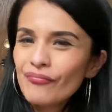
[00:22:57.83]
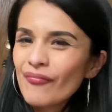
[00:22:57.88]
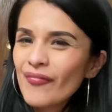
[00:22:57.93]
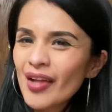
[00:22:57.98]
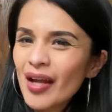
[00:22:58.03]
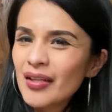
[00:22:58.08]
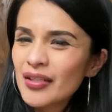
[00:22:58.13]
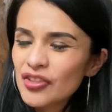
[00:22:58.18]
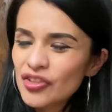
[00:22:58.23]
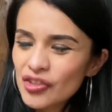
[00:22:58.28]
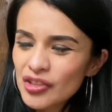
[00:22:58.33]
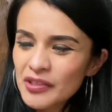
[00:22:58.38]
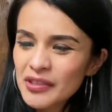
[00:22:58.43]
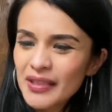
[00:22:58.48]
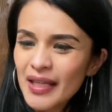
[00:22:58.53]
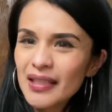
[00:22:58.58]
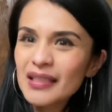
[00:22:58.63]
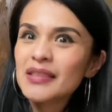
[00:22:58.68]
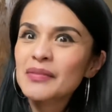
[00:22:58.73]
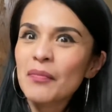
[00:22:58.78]
I need to
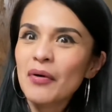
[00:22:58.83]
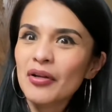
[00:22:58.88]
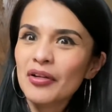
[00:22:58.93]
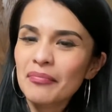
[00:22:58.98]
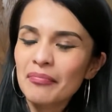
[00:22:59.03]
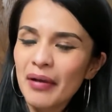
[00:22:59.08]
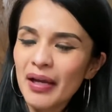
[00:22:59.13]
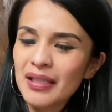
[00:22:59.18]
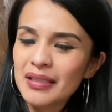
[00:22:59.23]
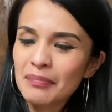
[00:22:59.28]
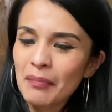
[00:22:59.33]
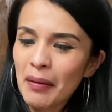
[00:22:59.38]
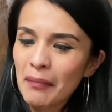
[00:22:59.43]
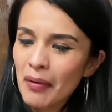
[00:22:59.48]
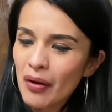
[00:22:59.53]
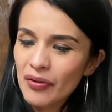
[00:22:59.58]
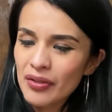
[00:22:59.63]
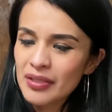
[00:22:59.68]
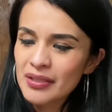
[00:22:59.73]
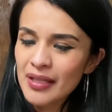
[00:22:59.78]
take smaller bites. My
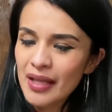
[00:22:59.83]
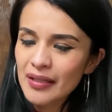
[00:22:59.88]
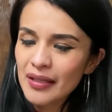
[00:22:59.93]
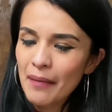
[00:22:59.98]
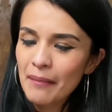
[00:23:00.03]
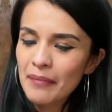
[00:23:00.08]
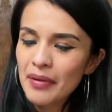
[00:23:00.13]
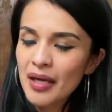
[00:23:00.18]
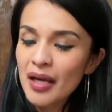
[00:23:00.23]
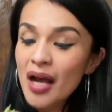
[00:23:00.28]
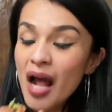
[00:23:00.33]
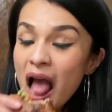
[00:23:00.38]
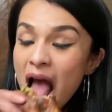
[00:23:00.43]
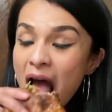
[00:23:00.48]
mouth is not that big.